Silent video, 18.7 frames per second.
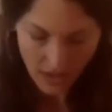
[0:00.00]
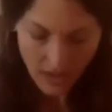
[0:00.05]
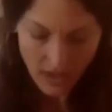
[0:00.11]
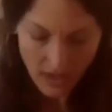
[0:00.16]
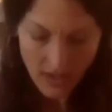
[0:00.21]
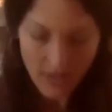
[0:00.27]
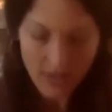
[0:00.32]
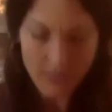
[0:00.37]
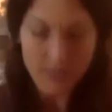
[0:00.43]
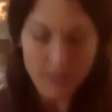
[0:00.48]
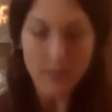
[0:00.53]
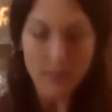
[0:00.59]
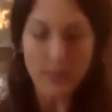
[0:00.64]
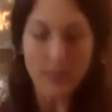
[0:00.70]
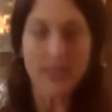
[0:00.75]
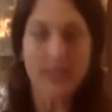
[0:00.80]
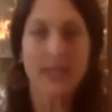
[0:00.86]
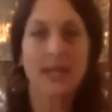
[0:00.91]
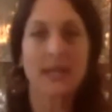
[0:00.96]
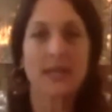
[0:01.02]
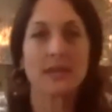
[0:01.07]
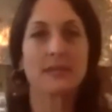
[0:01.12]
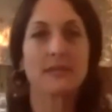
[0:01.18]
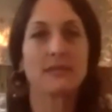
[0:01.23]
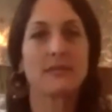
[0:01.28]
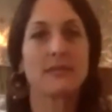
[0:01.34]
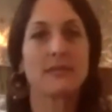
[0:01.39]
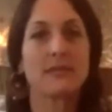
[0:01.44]
But yeah,
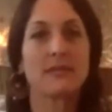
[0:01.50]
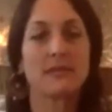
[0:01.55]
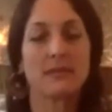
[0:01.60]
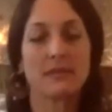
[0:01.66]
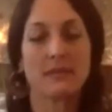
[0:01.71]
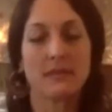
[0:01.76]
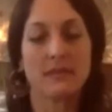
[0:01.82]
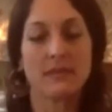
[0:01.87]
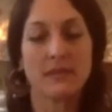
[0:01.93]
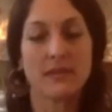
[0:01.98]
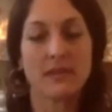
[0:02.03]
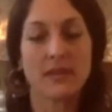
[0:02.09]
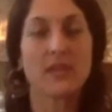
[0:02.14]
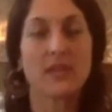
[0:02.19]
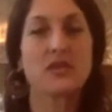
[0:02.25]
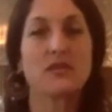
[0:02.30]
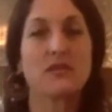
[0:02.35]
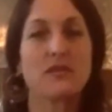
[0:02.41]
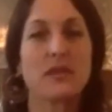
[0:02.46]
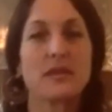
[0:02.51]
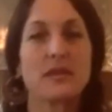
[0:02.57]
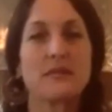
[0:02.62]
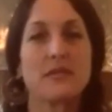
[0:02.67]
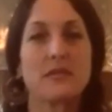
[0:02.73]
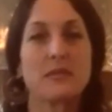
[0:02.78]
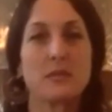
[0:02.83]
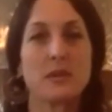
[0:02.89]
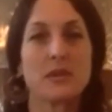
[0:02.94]
get your
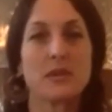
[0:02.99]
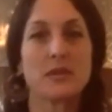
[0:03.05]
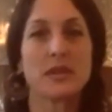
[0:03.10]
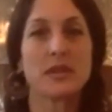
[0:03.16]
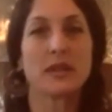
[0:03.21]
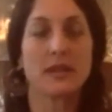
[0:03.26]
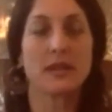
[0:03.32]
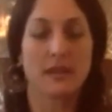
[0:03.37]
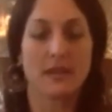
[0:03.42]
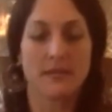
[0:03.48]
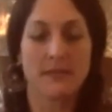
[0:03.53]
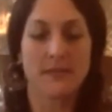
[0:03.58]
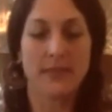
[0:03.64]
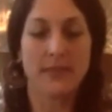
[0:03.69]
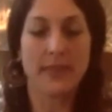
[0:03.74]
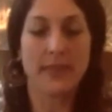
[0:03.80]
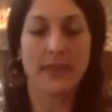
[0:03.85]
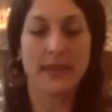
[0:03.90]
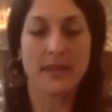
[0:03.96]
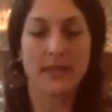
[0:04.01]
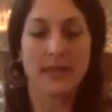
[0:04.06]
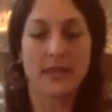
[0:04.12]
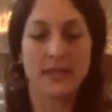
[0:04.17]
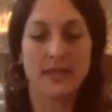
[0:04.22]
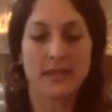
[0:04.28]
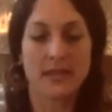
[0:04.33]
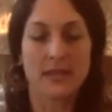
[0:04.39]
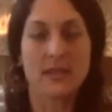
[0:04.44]
favorite music,
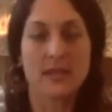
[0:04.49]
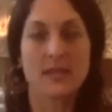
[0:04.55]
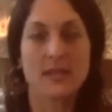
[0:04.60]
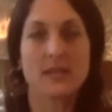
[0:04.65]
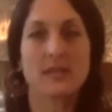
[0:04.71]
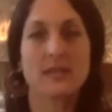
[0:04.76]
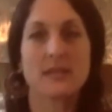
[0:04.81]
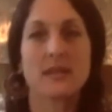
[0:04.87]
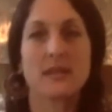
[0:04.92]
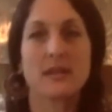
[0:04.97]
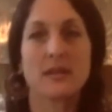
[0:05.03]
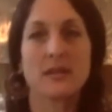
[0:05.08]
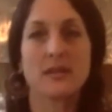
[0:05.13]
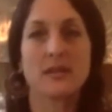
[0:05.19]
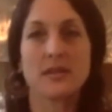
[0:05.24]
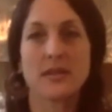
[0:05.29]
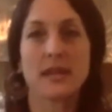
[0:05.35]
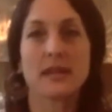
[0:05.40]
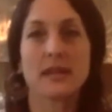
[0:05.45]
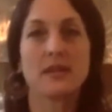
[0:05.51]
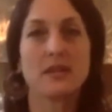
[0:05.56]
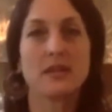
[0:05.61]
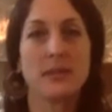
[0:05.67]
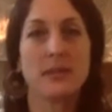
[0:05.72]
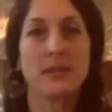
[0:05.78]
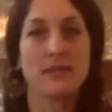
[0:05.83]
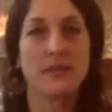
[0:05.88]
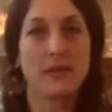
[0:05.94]
you know, set
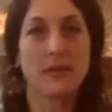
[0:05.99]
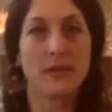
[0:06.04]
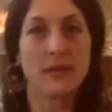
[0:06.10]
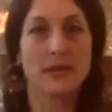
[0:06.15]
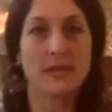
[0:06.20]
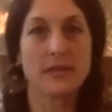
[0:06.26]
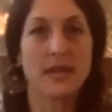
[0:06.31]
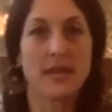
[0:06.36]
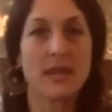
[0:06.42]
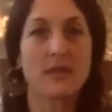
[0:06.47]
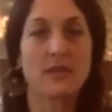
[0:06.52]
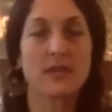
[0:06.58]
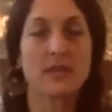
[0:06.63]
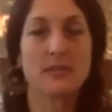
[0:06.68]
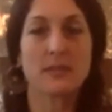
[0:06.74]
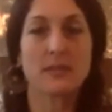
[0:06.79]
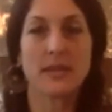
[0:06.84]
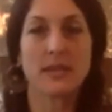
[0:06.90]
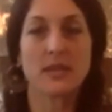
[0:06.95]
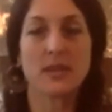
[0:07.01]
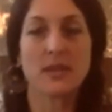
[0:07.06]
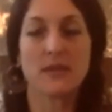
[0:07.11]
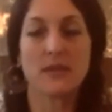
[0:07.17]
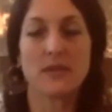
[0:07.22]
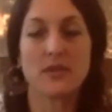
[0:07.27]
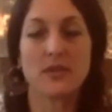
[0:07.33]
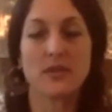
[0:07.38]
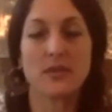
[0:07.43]
a sacred space,
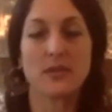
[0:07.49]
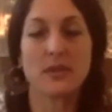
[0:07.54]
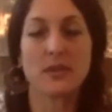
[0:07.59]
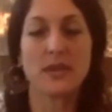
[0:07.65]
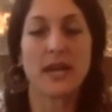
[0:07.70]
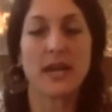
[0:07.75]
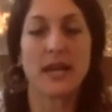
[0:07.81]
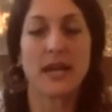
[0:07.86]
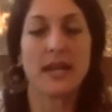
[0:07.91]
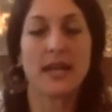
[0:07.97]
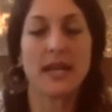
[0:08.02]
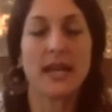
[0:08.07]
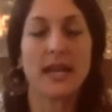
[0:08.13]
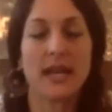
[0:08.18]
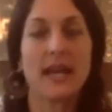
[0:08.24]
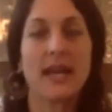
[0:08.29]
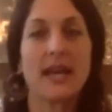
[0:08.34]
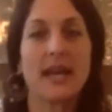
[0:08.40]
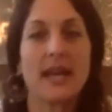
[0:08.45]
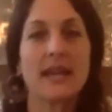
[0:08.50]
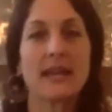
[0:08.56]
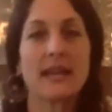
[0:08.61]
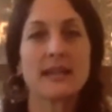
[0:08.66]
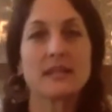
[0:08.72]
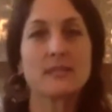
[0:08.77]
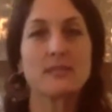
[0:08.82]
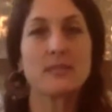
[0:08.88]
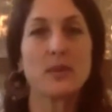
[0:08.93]
however you do with that, and
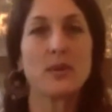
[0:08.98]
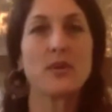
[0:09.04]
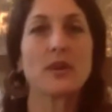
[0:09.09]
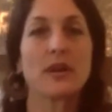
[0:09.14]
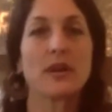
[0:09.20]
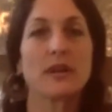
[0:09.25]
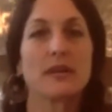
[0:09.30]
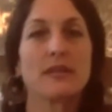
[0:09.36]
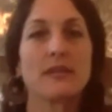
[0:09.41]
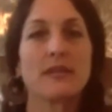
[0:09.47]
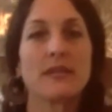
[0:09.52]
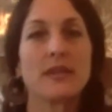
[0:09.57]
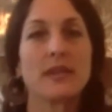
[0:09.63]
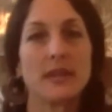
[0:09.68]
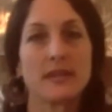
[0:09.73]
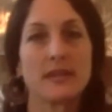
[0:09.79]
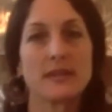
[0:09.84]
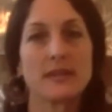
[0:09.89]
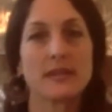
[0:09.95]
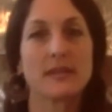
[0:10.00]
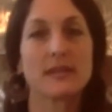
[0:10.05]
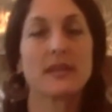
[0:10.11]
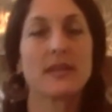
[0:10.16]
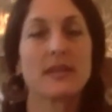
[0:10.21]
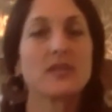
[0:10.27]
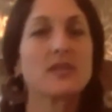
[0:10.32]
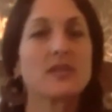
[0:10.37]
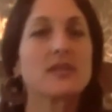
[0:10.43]
explore this,
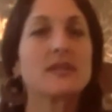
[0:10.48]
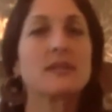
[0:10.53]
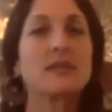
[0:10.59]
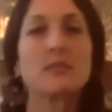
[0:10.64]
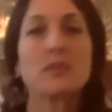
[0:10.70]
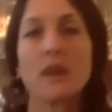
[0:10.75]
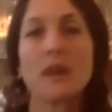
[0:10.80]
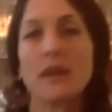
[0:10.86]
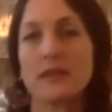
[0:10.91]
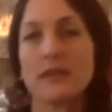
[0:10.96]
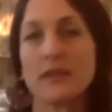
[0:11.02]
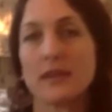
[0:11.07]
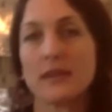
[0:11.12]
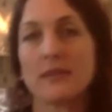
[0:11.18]
like just improvising.